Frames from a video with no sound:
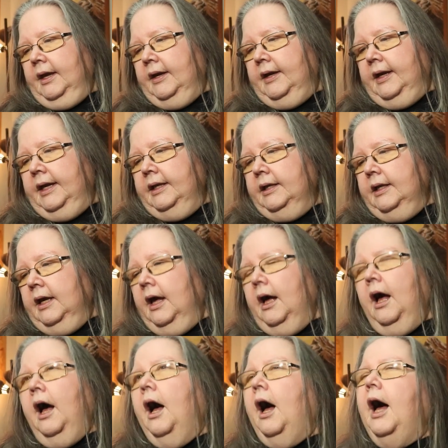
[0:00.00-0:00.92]
All right.
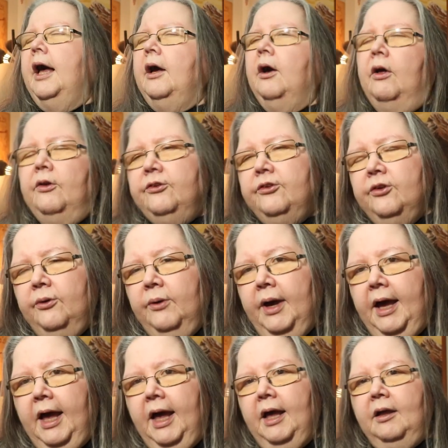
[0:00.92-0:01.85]
I also
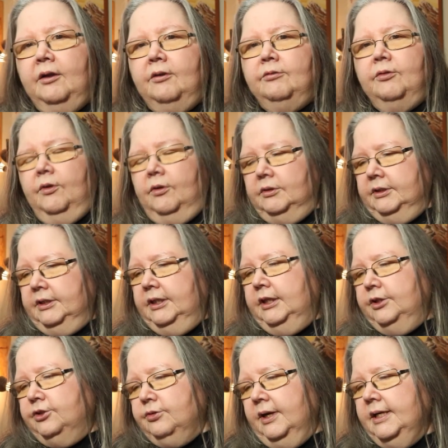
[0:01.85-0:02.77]
have
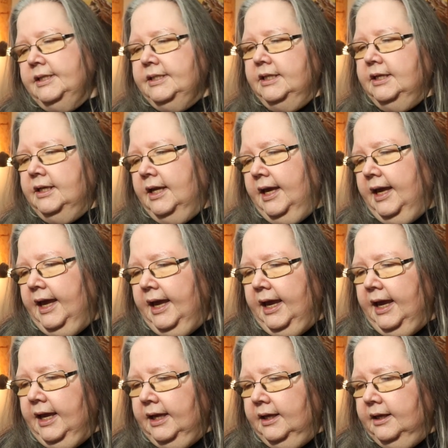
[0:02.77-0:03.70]
the transit
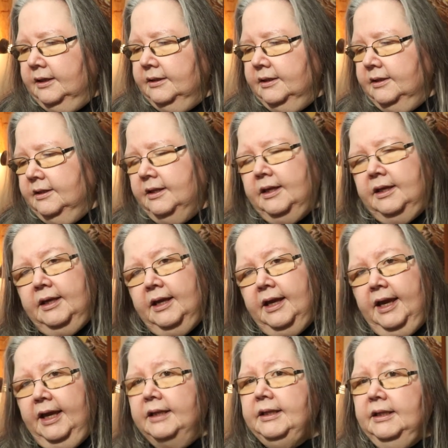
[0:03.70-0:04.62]
and the
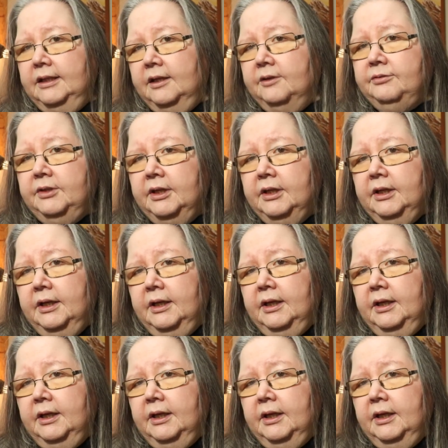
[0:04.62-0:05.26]
handy lift